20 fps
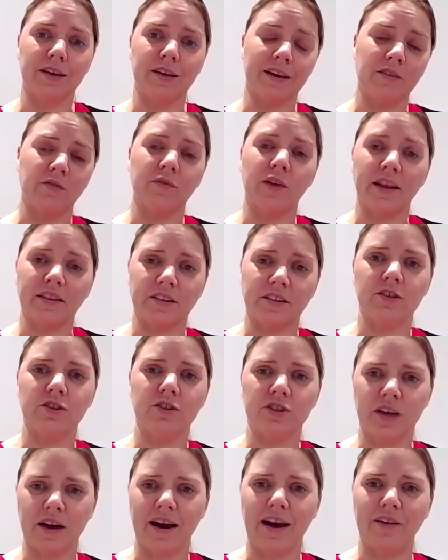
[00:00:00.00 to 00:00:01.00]
an
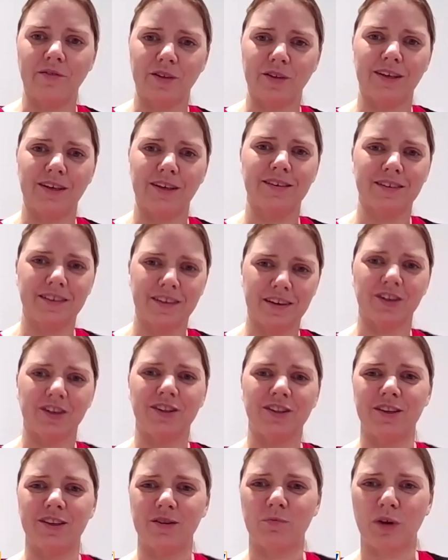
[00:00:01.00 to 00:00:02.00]
advantage to having a
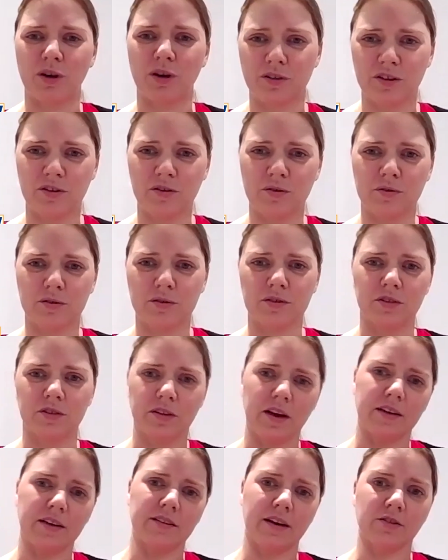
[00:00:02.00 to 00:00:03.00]
cleaner molecule? So
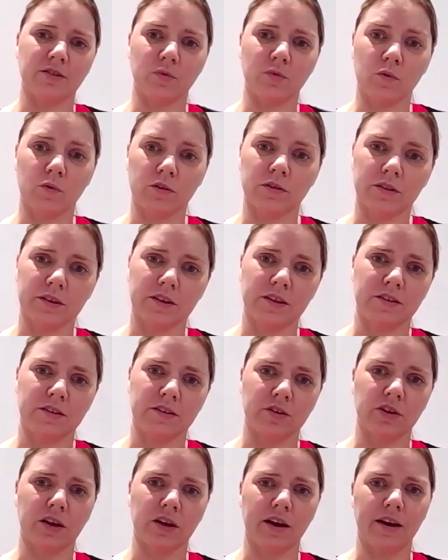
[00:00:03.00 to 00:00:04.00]
that that's one thing to
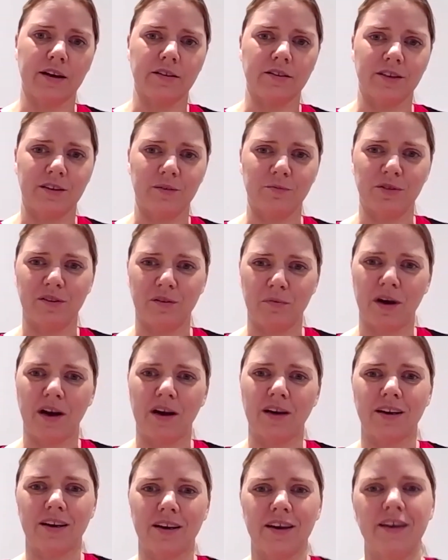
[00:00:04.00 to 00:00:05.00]
look at in terms of the
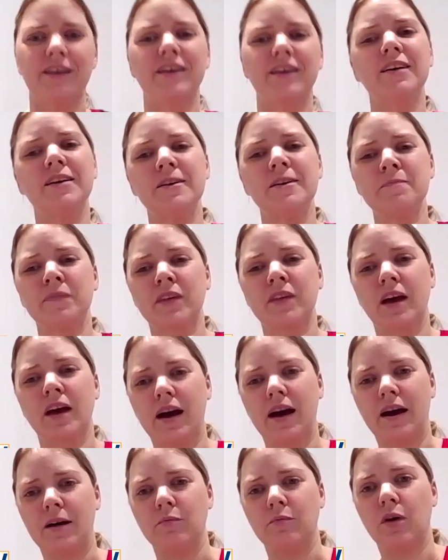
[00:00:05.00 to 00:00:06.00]
market.
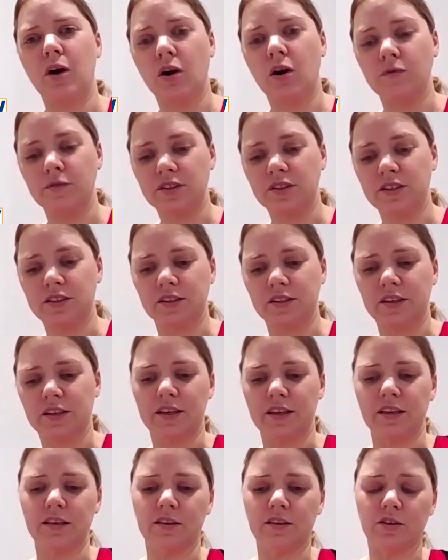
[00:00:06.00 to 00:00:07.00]
Um, obviously,
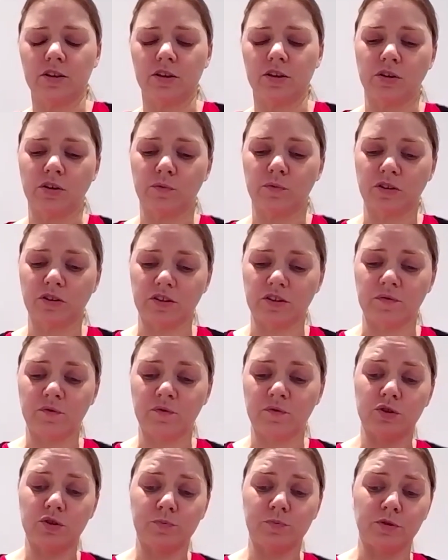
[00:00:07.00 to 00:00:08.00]
you know, you're wanting to
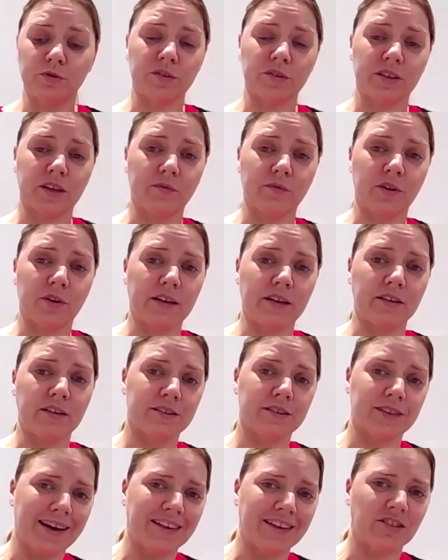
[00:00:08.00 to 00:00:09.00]
future-proof yourself
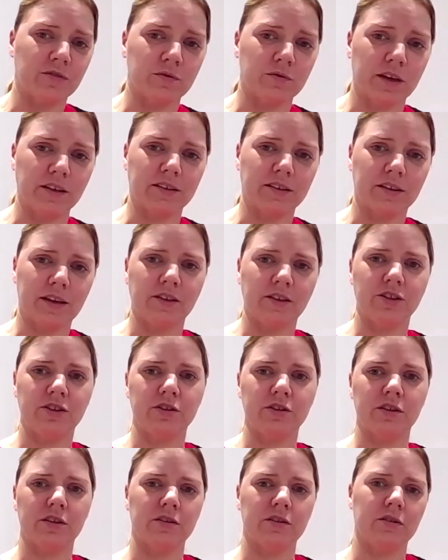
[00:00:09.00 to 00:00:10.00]
against tighter
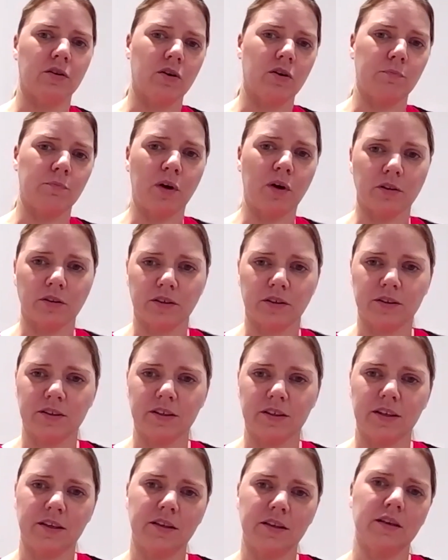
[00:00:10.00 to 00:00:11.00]
regulation or
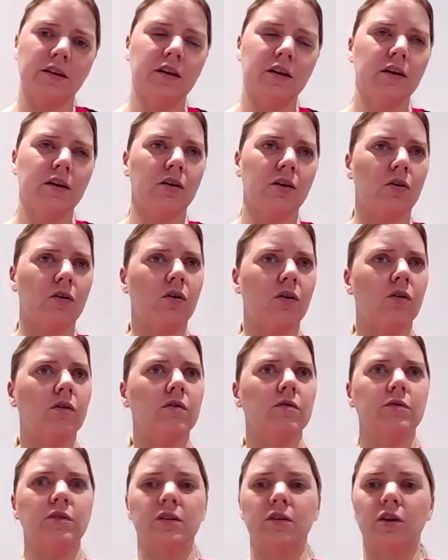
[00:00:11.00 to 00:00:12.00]
policy
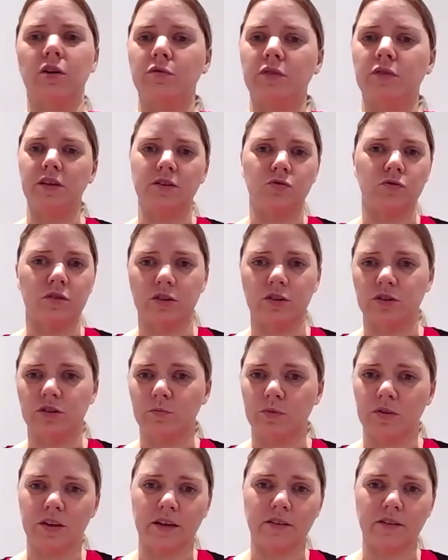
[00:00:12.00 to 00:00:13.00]
or, you know, introduction
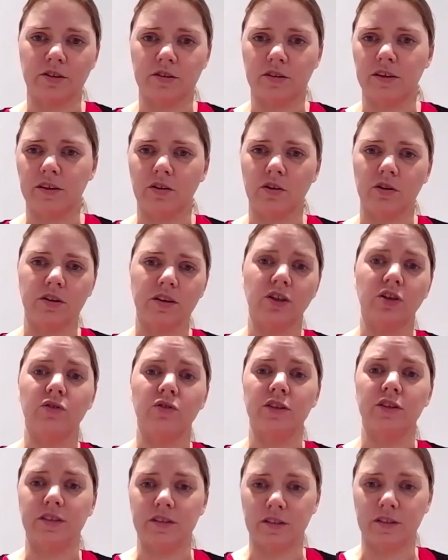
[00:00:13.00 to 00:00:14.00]
potentially or
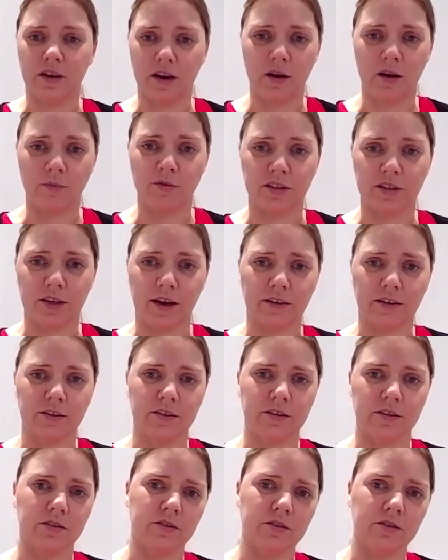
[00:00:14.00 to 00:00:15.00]
increase in carbon
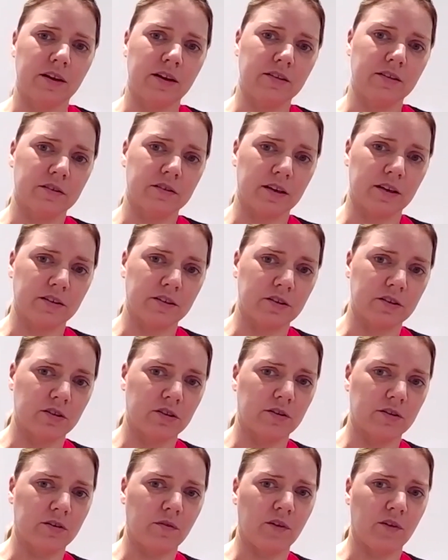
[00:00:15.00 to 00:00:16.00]
taxes. So that's, that's
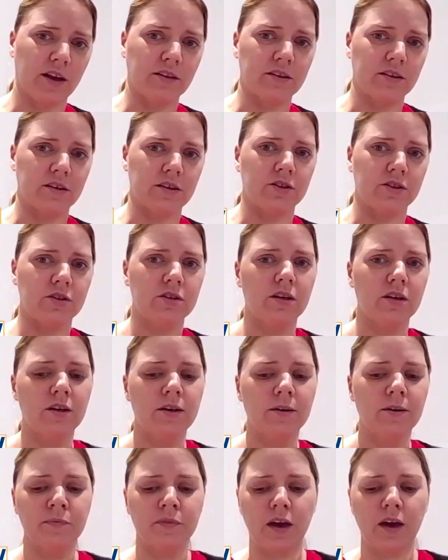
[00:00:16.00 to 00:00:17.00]
another advantage.
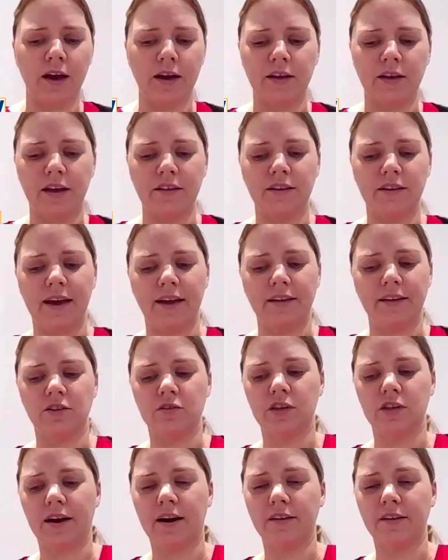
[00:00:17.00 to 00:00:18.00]
And, and then you
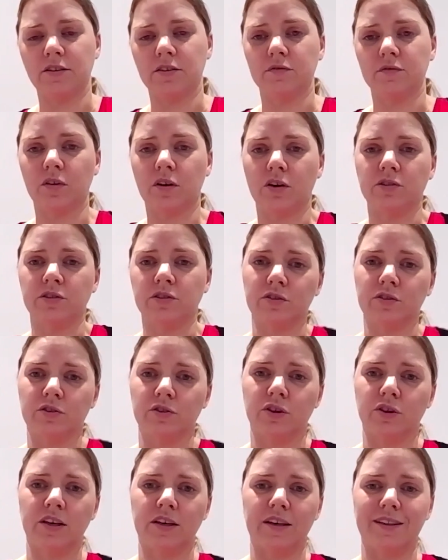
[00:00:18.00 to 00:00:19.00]
kind of also
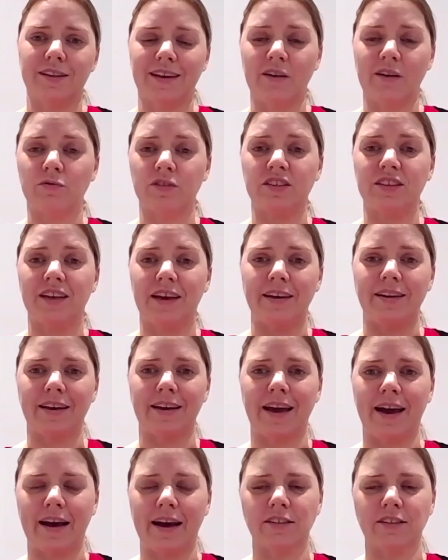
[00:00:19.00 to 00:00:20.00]
looking at that
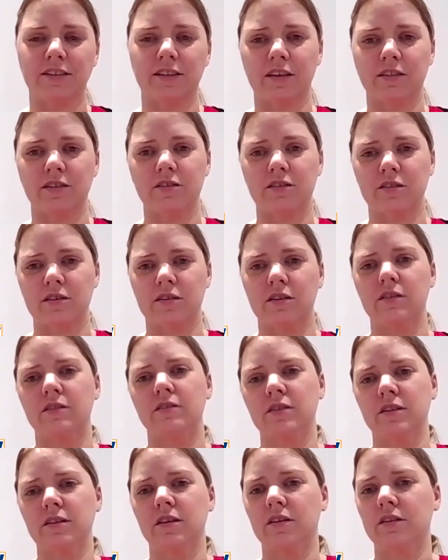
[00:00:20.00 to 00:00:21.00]
retaining access to,
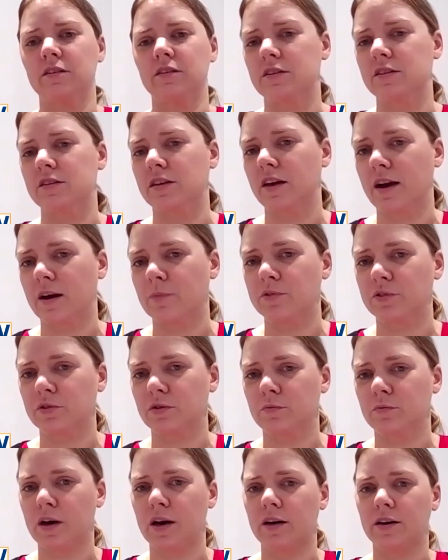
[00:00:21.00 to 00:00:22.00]
to, the, to the
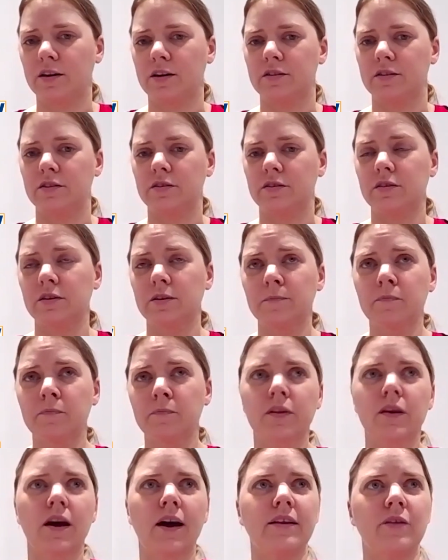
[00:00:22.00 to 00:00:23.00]
capital markets.
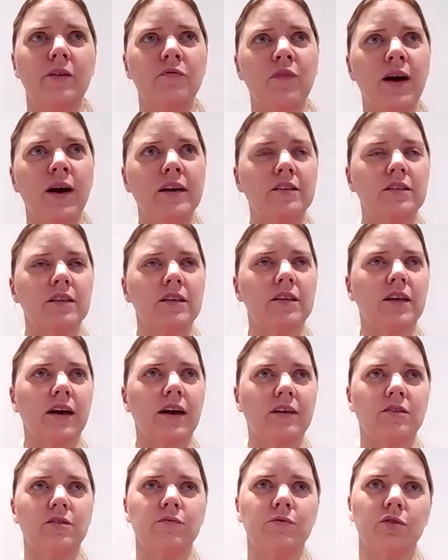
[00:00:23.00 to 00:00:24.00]
And then finally,
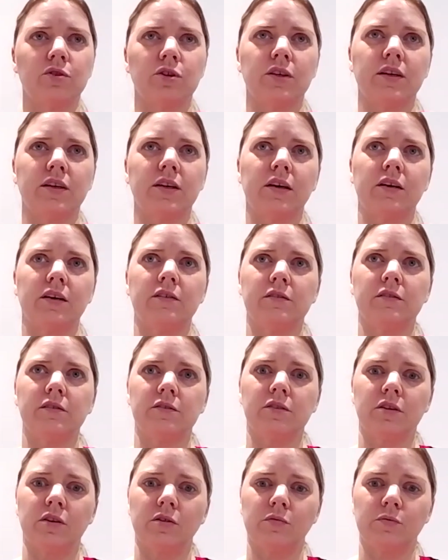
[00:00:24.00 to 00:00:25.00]
kind of looking at,
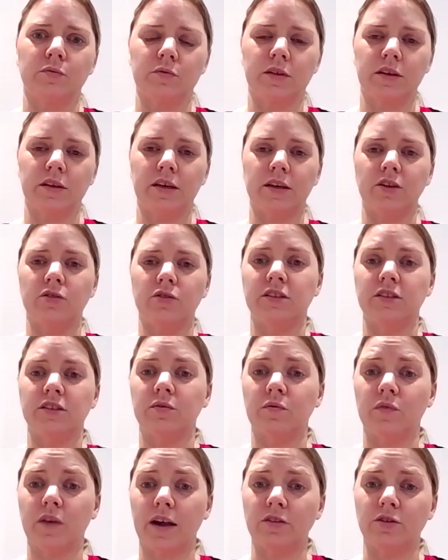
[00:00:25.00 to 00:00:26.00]
you know,
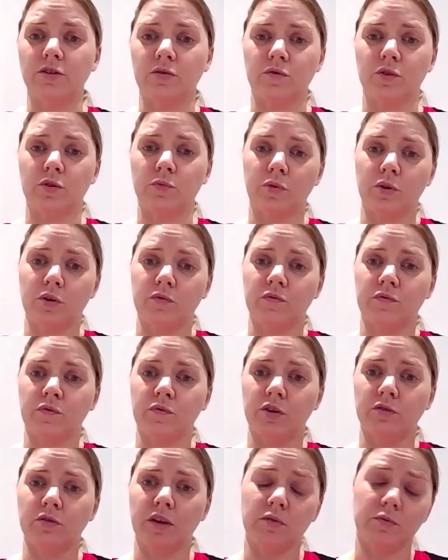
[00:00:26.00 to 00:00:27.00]
increasing value of your
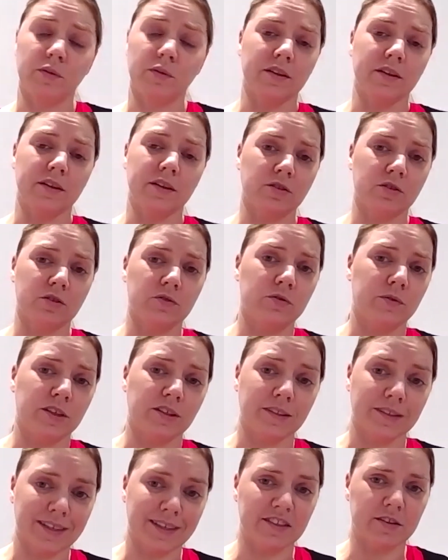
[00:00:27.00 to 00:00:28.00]
portfolio, whether that's through
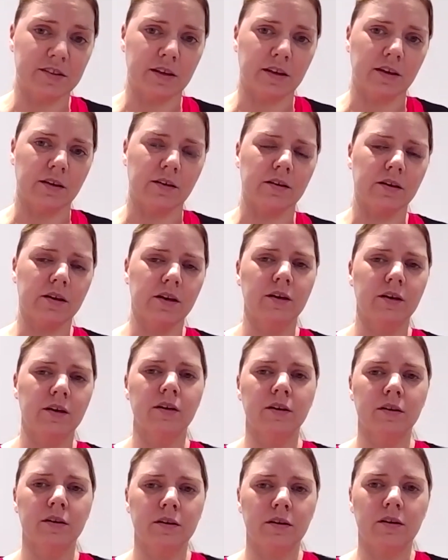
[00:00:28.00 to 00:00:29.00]
existing,
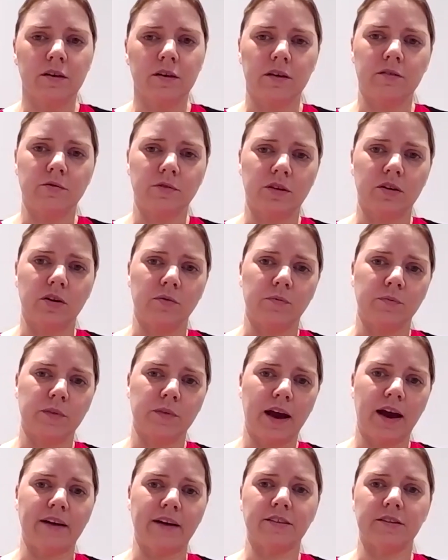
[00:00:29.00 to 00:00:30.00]
uh, you know,
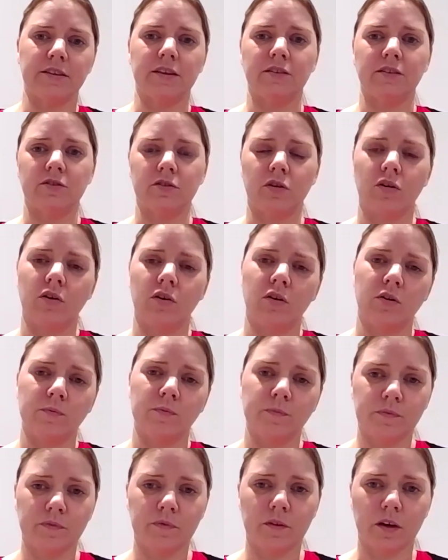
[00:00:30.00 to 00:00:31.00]
assets or
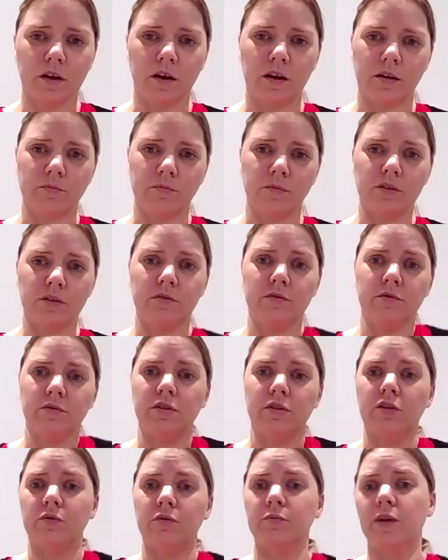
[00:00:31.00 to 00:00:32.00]
um, uh, you
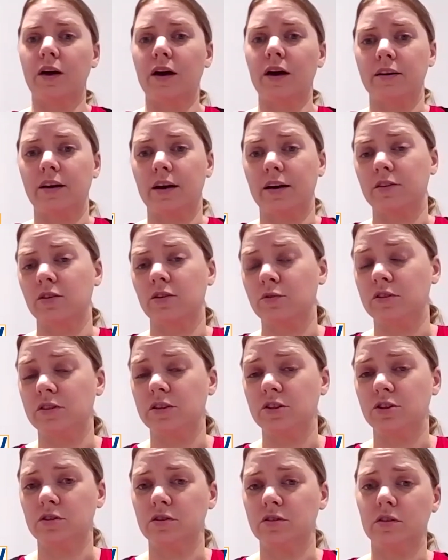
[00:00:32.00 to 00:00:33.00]
know
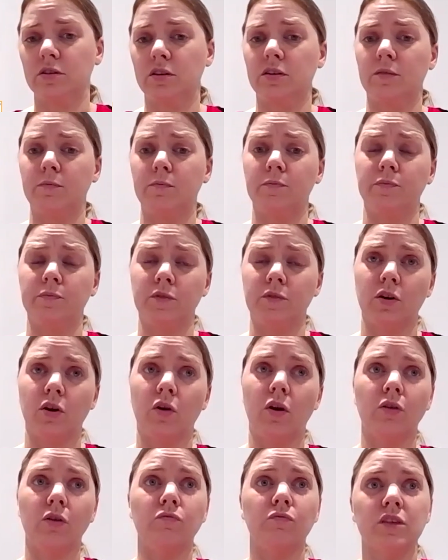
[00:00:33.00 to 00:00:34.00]
acquisitions um, you know
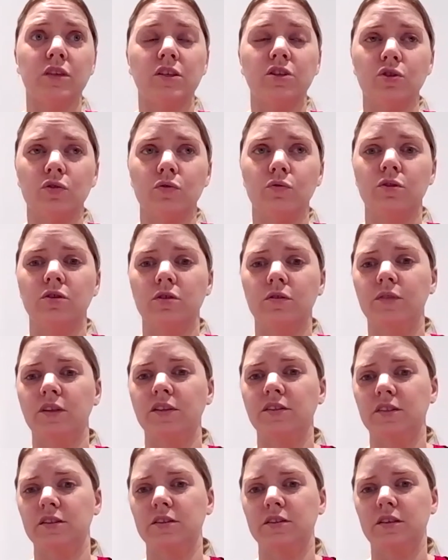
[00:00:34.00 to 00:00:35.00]
or reuse of
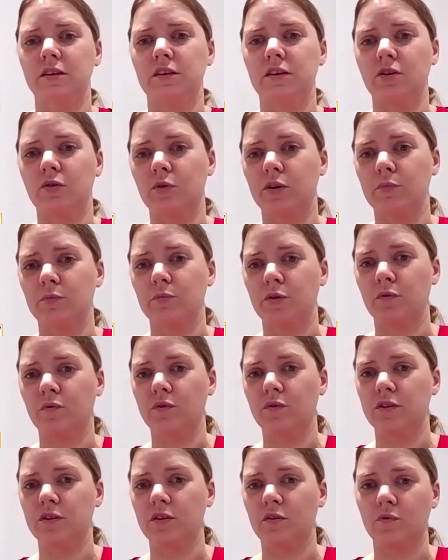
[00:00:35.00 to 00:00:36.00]
existing equipment
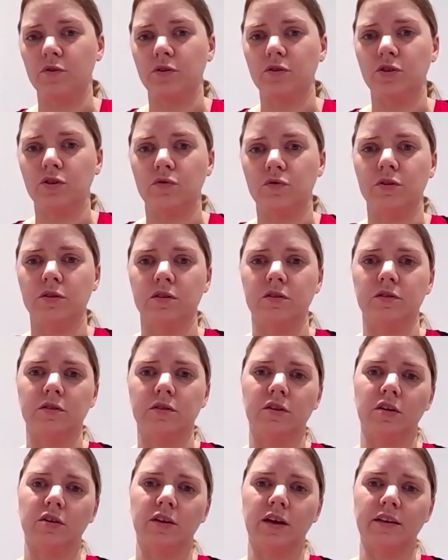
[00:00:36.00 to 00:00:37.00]
for different uses you
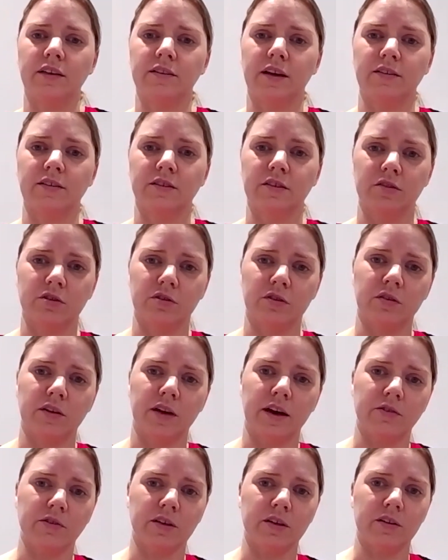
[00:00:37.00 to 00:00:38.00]
know that that's another
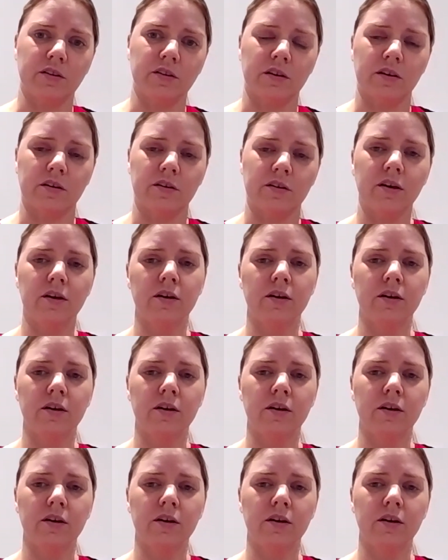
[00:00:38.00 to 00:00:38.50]
area that